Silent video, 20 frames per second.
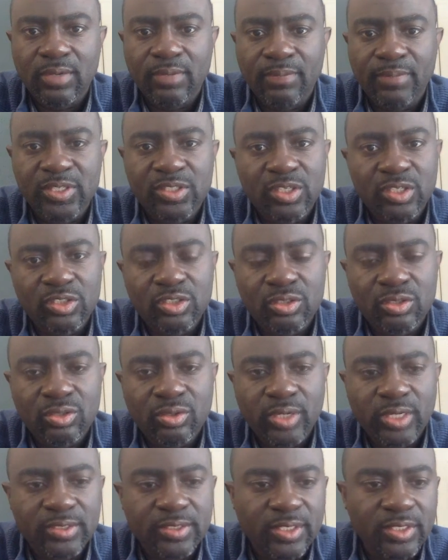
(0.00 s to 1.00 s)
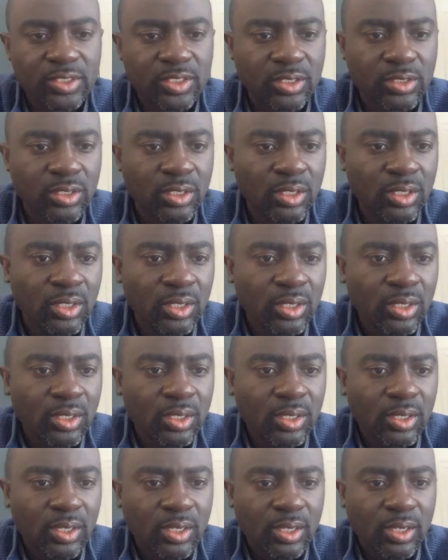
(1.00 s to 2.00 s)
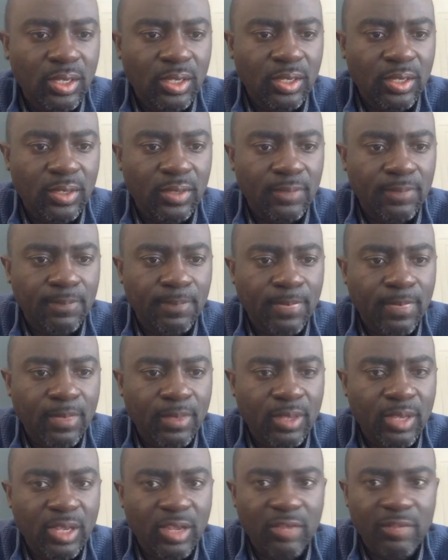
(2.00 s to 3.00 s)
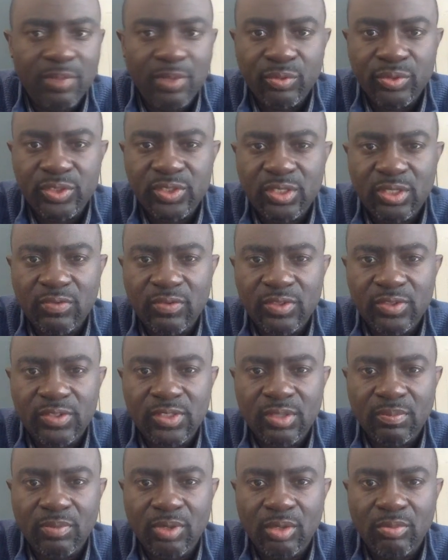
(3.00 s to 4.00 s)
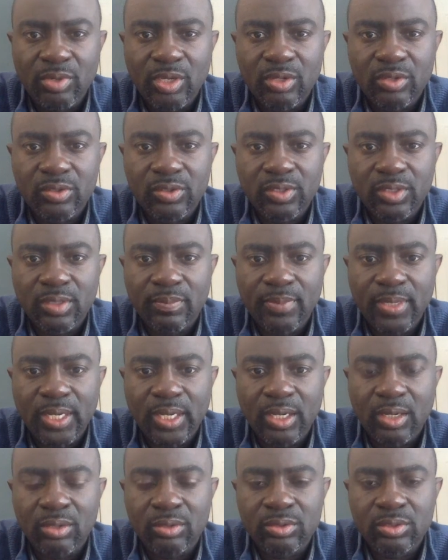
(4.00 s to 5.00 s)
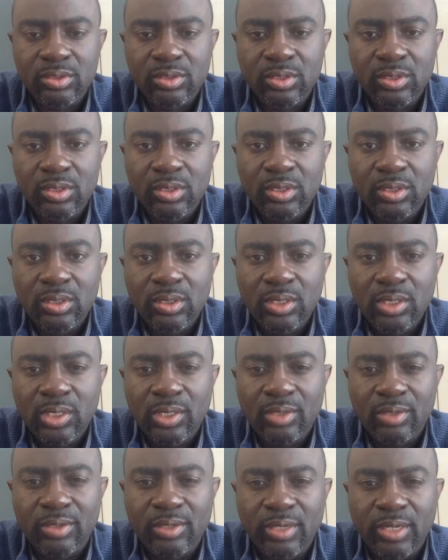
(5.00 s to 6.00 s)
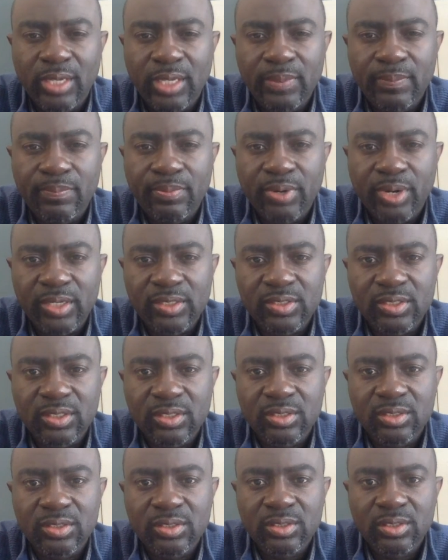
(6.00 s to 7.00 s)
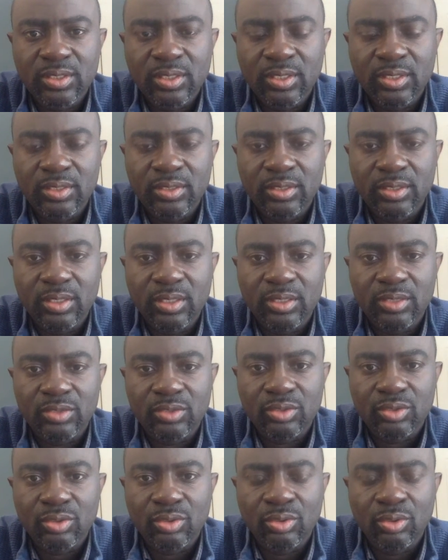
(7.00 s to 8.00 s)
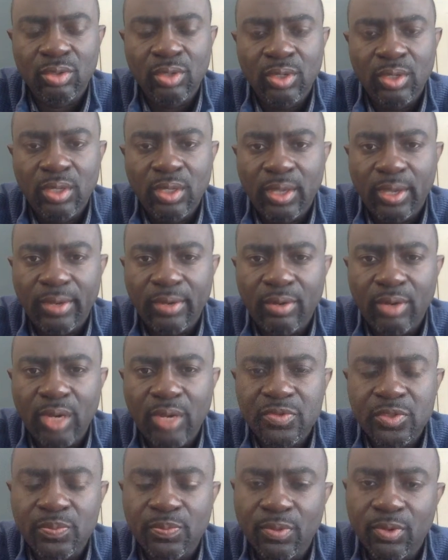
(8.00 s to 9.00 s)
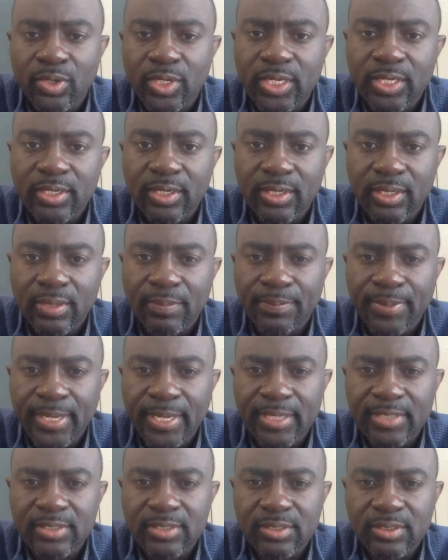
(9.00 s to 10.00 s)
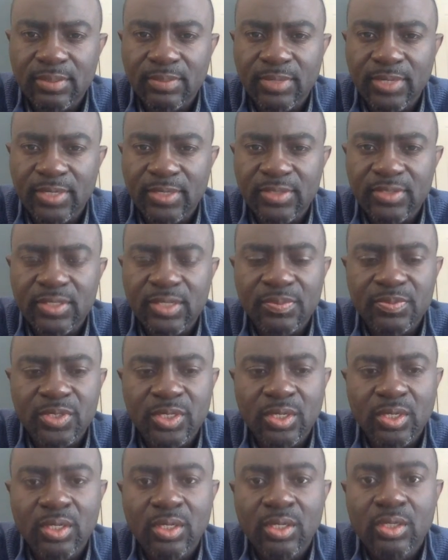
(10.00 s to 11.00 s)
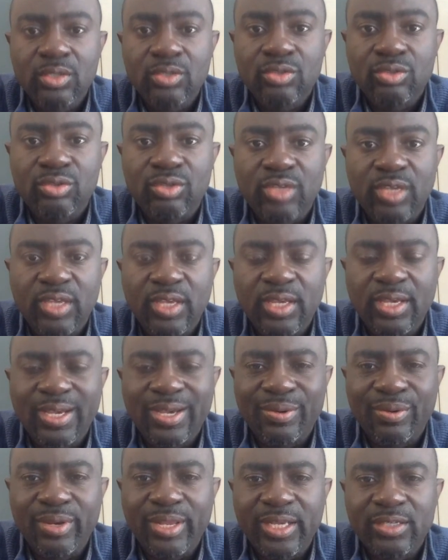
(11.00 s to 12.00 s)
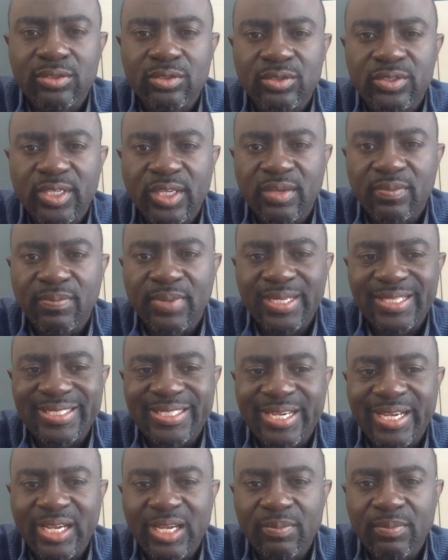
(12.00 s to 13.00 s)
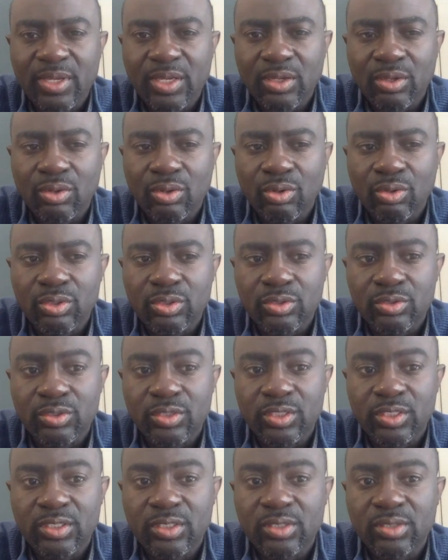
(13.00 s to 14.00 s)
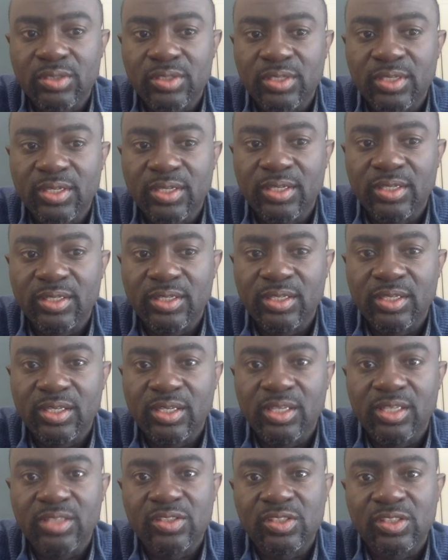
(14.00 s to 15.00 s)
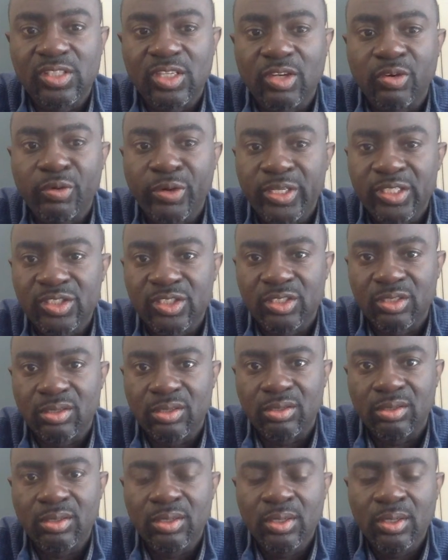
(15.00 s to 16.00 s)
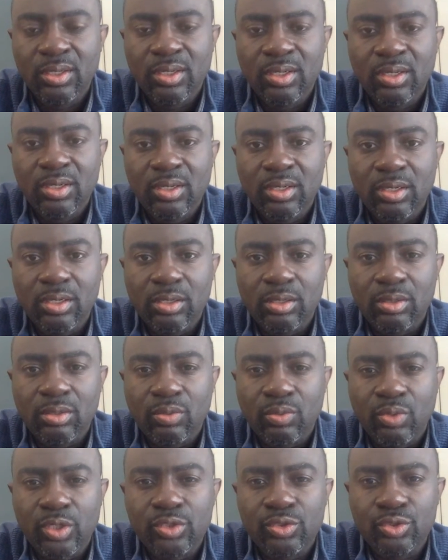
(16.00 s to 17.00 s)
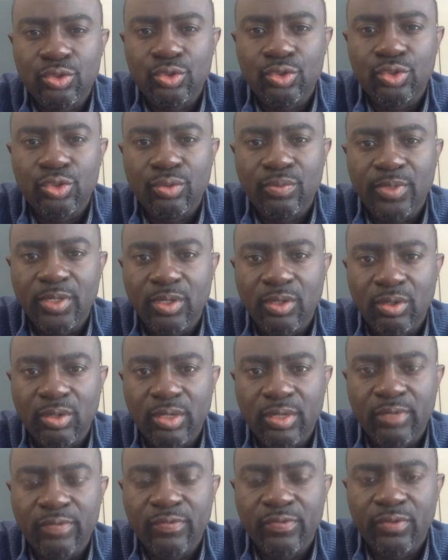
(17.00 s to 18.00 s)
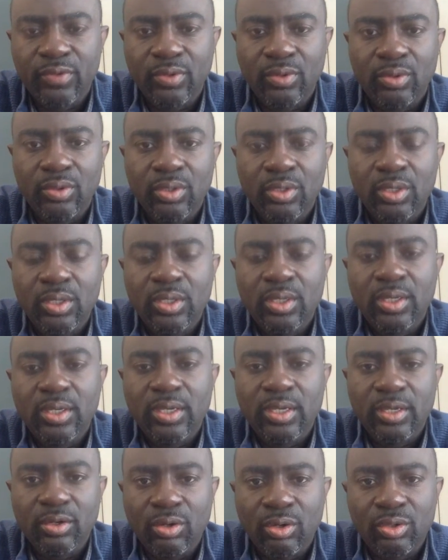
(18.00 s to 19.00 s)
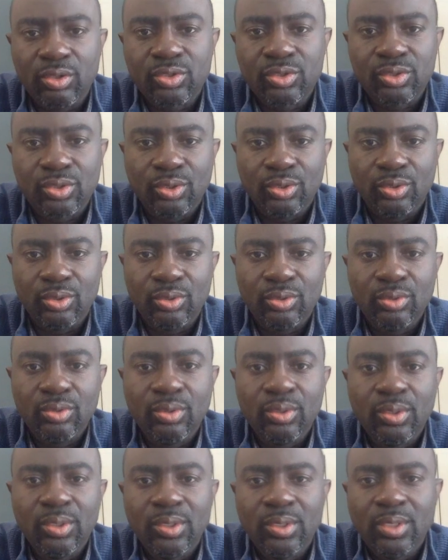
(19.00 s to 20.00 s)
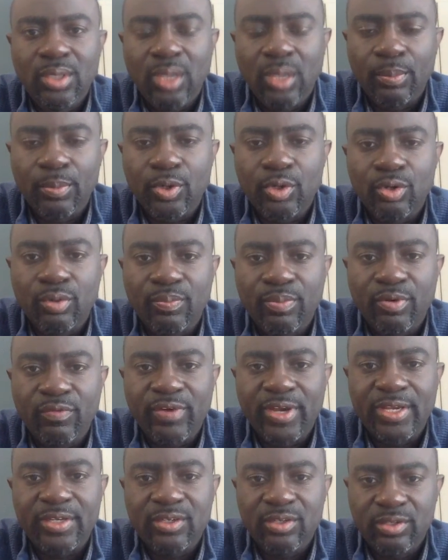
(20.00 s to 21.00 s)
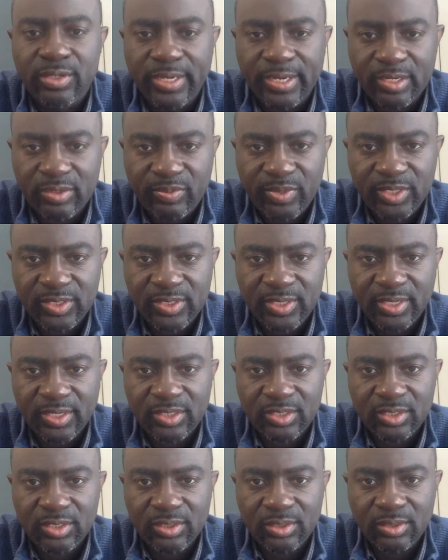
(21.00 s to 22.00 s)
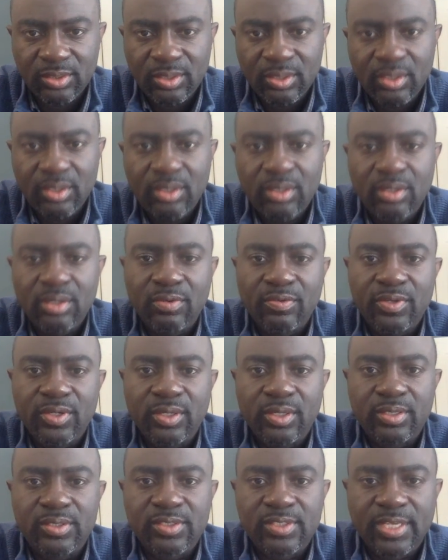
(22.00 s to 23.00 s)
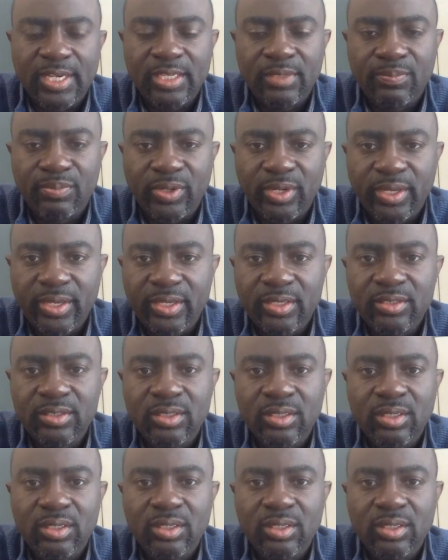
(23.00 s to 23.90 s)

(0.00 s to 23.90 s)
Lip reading: message to your attention. I've been receiving some emails about the land process, and so I know I've spoken in the past about the steps. Today I would like to take my time and go into details and in sequential, what you should be looking for. And also I'm going to provide you documentation of the site plan